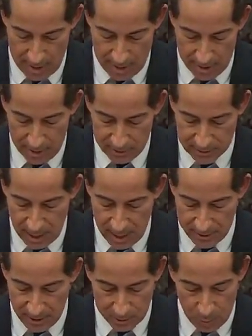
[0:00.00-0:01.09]
In his
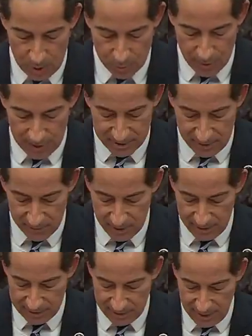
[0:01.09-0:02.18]
conduct while President of the
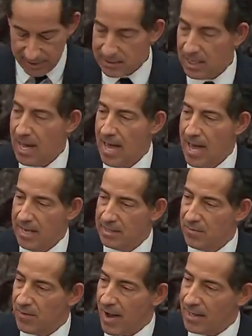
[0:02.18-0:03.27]
United States and
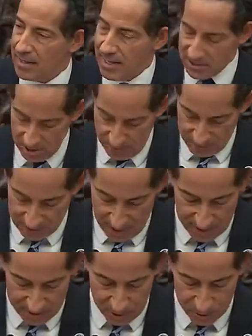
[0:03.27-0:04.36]
in violation of his
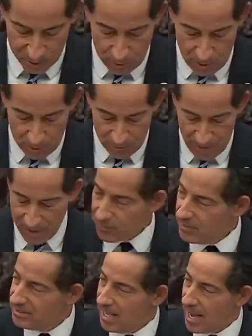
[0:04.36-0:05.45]
constitutional oath
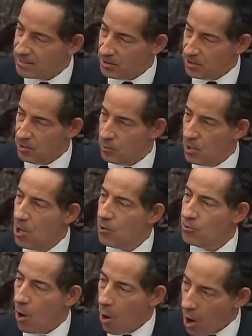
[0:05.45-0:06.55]
faithfully to execute
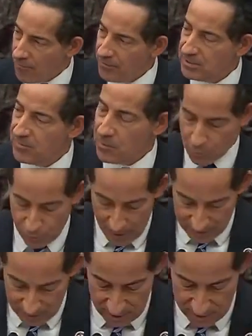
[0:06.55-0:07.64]
the office of the
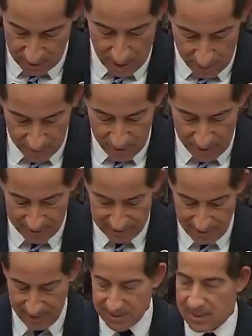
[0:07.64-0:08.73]
President of the United
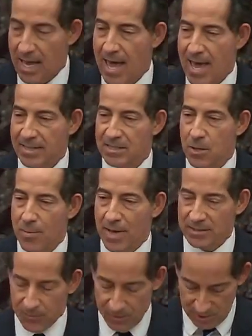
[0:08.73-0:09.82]
States and to the
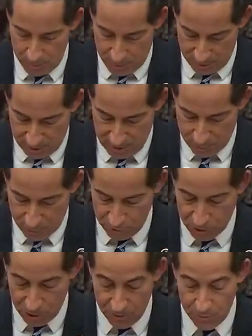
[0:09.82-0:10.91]
best of his ability
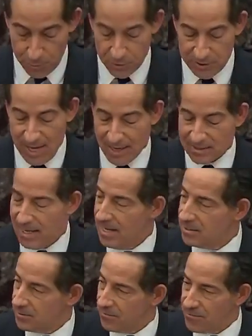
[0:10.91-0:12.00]
preserve, protect,
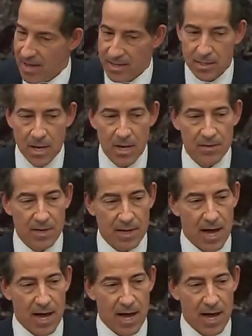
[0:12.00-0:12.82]
and defend the